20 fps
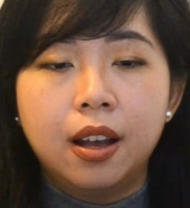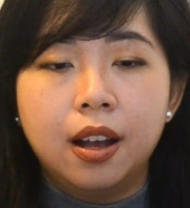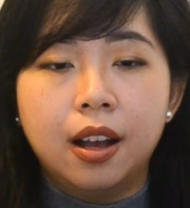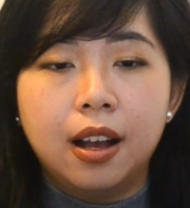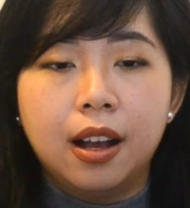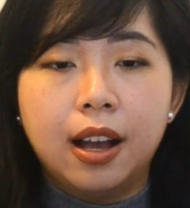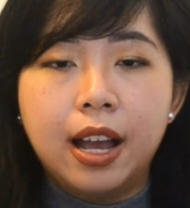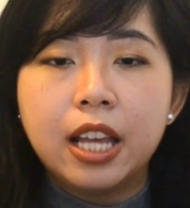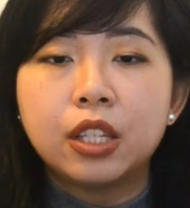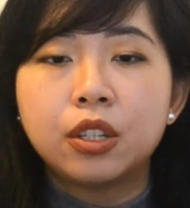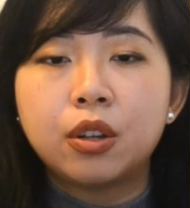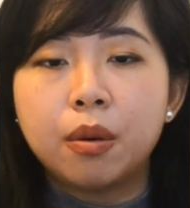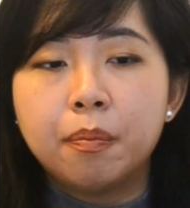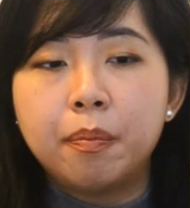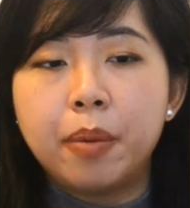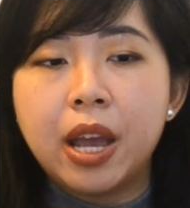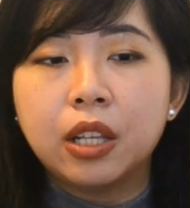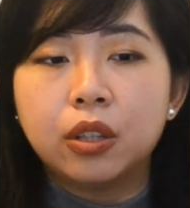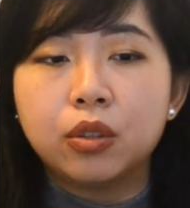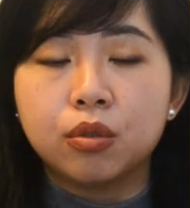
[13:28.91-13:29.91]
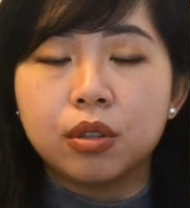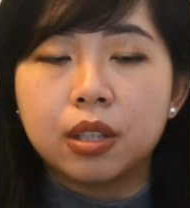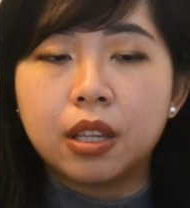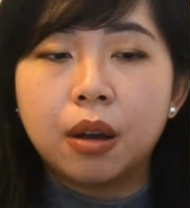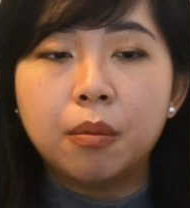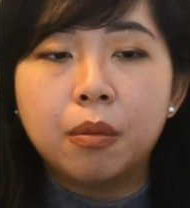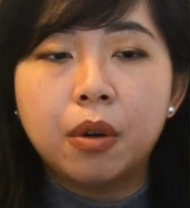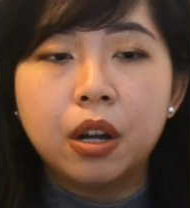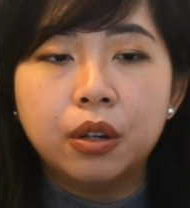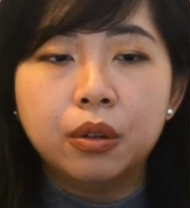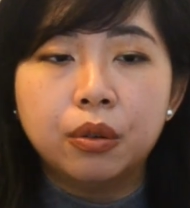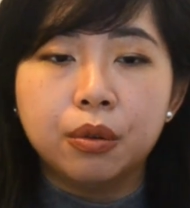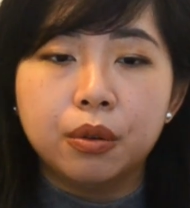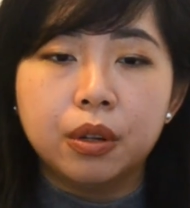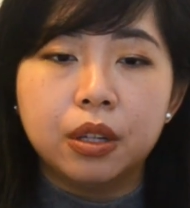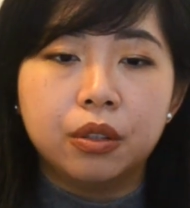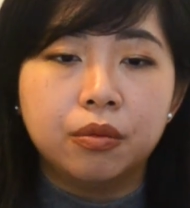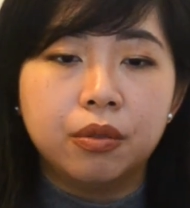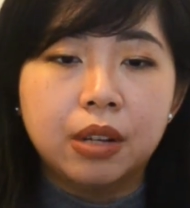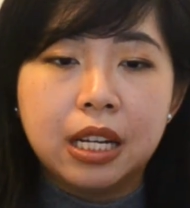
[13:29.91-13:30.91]
as compared to someone who
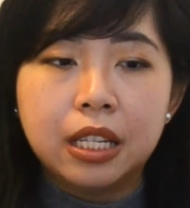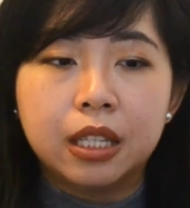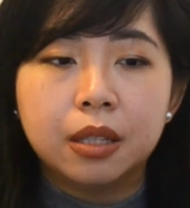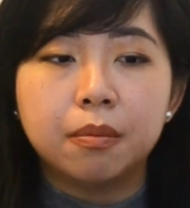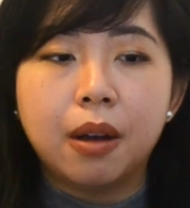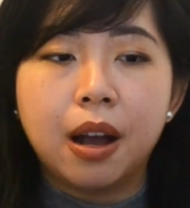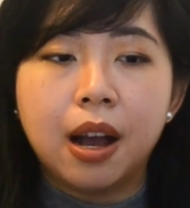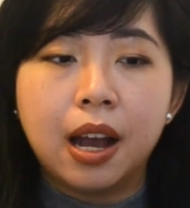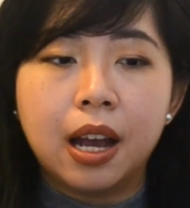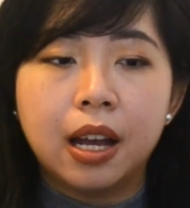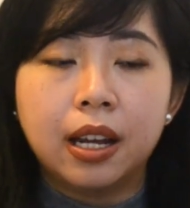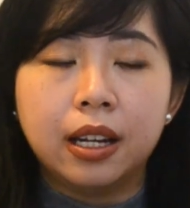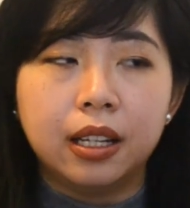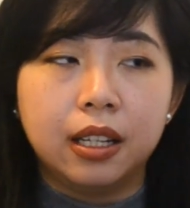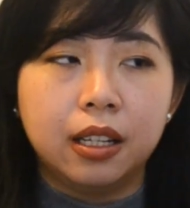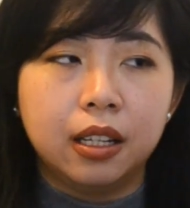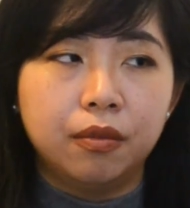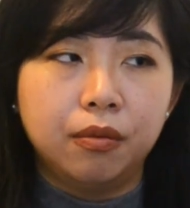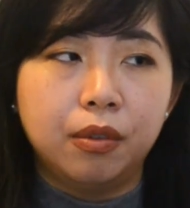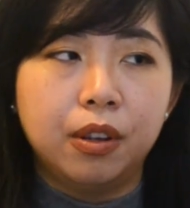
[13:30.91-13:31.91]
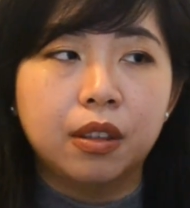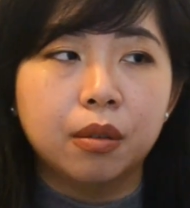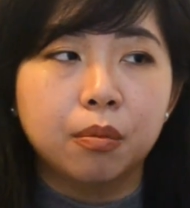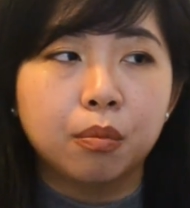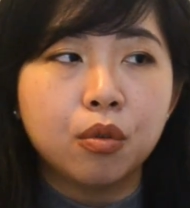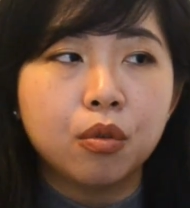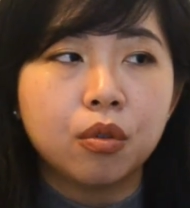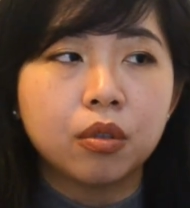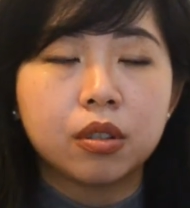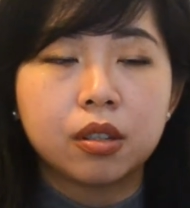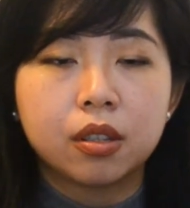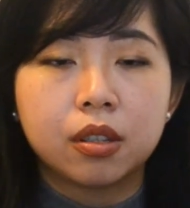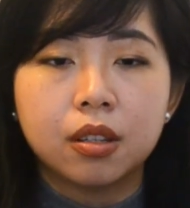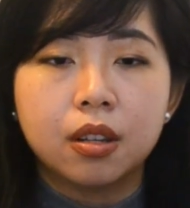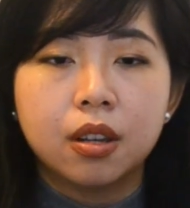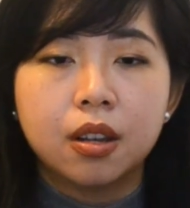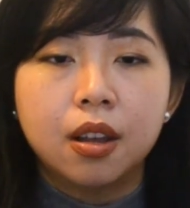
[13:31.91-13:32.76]
is really smart with the books,